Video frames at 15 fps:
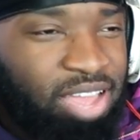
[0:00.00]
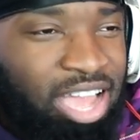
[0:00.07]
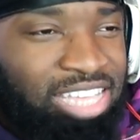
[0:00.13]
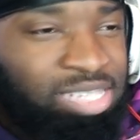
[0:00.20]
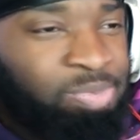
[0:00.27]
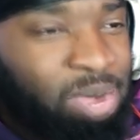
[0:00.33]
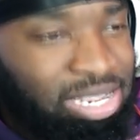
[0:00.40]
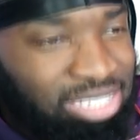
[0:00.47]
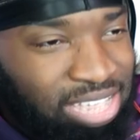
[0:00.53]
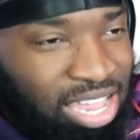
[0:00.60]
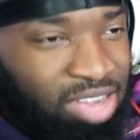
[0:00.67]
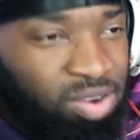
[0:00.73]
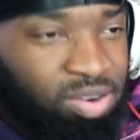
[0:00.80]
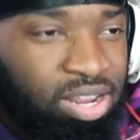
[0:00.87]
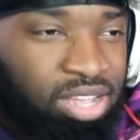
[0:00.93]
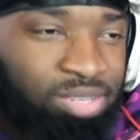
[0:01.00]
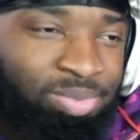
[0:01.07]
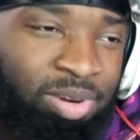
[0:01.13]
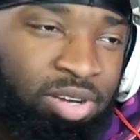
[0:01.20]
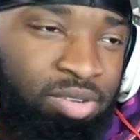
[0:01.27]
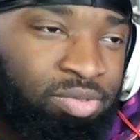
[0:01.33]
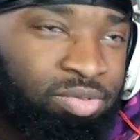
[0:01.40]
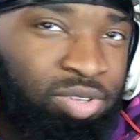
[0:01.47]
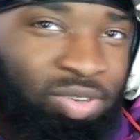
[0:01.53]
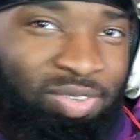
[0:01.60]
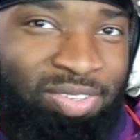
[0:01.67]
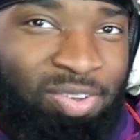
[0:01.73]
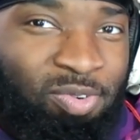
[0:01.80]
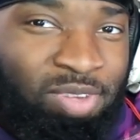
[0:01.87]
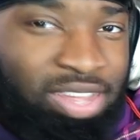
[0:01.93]
Ice Spice 8 on that, bro.
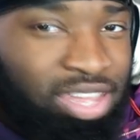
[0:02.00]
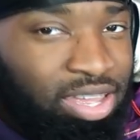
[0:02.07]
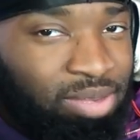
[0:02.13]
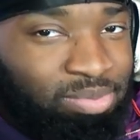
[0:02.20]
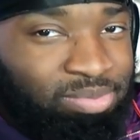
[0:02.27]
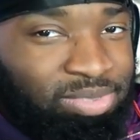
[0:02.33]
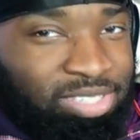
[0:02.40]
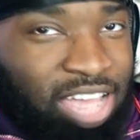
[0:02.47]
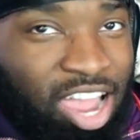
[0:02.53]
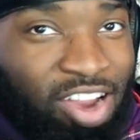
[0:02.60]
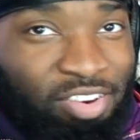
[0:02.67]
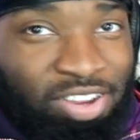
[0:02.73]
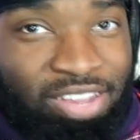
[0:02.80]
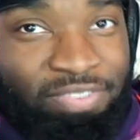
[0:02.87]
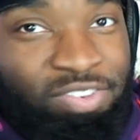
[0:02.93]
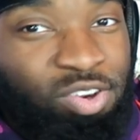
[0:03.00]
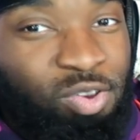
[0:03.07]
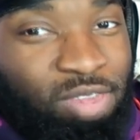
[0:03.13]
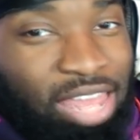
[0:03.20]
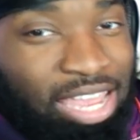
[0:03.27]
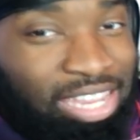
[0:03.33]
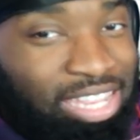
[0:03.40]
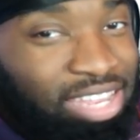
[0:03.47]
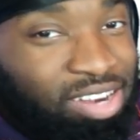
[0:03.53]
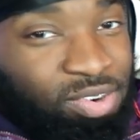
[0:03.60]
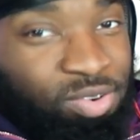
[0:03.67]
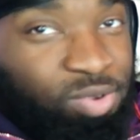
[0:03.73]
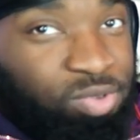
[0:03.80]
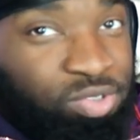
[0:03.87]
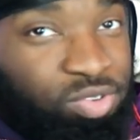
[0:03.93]
No cap. Sorry, if you don't like it, I
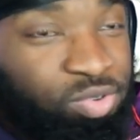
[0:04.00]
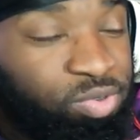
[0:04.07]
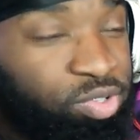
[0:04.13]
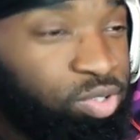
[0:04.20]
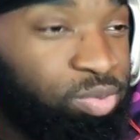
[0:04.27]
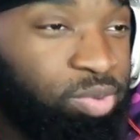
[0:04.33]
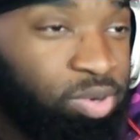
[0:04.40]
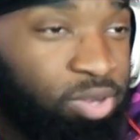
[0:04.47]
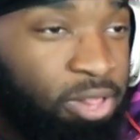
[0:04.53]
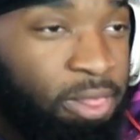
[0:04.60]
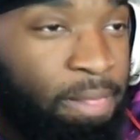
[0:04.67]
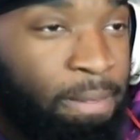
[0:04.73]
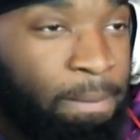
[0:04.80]
don't know what's wrong with you, bro.